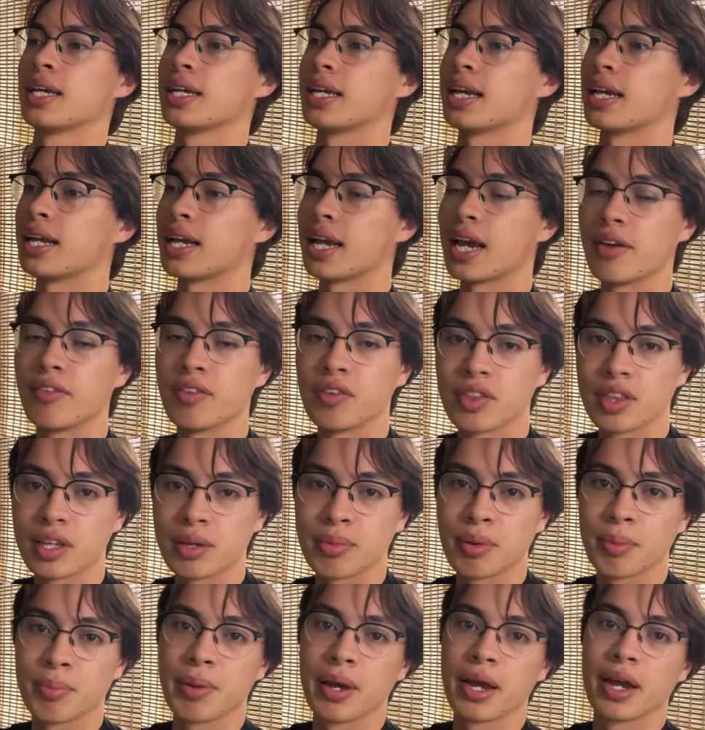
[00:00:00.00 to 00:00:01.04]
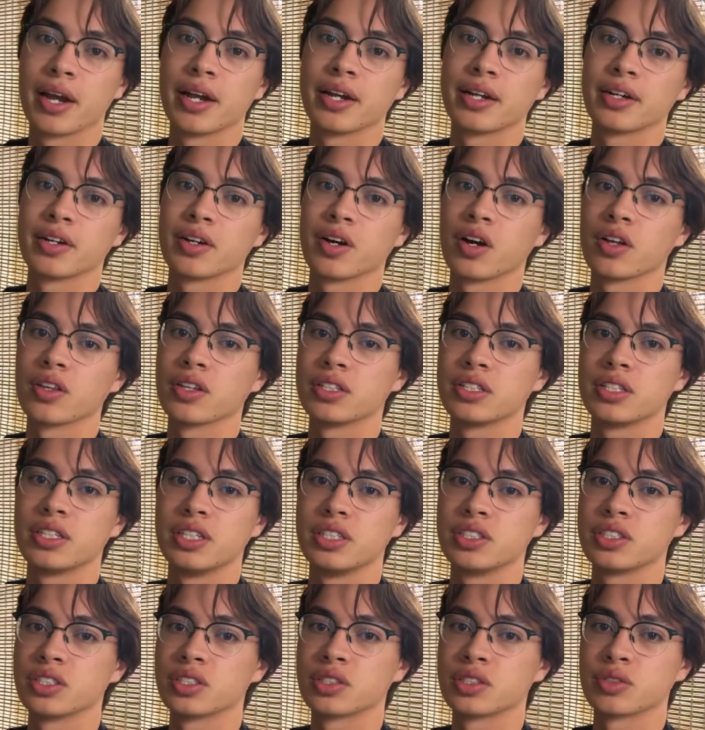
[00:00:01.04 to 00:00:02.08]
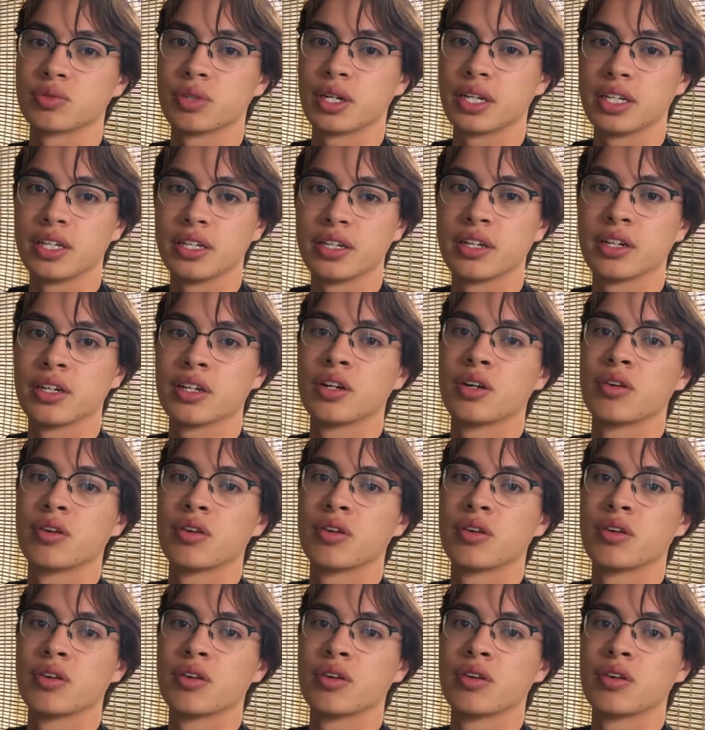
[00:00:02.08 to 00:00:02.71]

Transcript: getting everything prepared and all the teachers ready